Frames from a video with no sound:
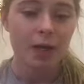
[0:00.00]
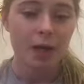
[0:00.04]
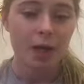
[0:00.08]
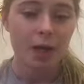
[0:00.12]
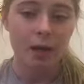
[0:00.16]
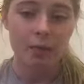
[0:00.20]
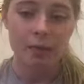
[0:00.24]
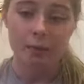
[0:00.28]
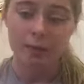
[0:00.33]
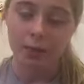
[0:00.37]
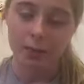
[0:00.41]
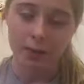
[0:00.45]

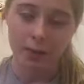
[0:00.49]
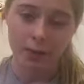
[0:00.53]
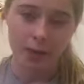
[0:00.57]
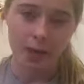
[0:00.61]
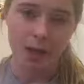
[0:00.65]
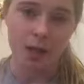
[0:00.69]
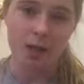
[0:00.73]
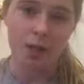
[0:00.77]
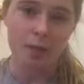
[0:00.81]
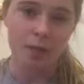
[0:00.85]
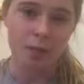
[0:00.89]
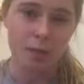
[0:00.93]
I'm doing
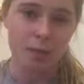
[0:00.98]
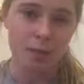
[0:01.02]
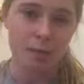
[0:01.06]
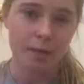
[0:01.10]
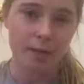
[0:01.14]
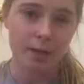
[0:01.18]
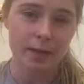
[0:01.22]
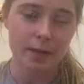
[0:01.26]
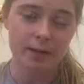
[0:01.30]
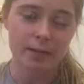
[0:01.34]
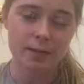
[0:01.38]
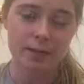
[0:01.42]
the algebra
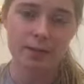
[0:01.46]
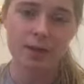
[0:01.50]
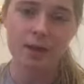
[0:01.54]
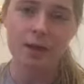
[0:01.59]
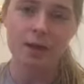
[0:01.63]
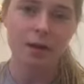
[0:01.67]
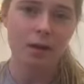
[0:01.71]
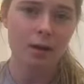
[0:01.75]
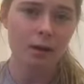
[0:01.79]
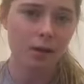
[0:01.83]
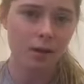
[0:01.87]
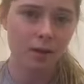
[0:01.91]
based,
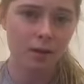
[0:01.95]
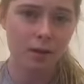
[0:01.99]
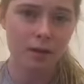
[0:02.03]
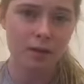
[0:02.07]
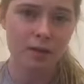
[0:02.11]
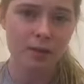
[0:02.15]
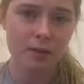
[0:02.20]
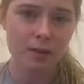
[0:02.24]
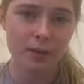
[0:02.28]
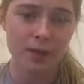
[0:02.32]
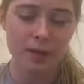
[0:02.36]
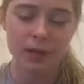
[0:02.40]
not
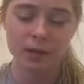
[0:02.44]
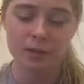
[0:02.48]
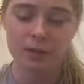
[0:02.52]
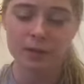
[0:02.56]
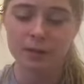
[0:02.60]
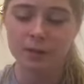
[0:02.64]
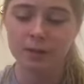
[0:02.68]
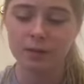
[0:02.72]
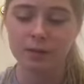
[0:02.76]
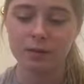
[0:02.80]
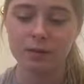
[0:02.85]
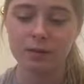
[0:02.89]
calculus based,
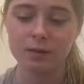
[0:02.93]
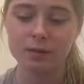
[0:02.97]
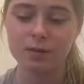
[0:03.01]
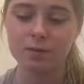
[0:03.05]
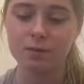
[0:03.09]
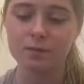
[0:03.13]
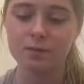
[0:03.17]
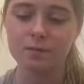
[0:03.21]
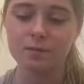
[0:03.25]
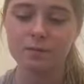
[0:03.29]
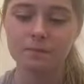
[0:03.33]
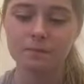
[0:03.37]

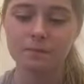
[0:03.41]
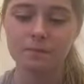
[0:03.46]
because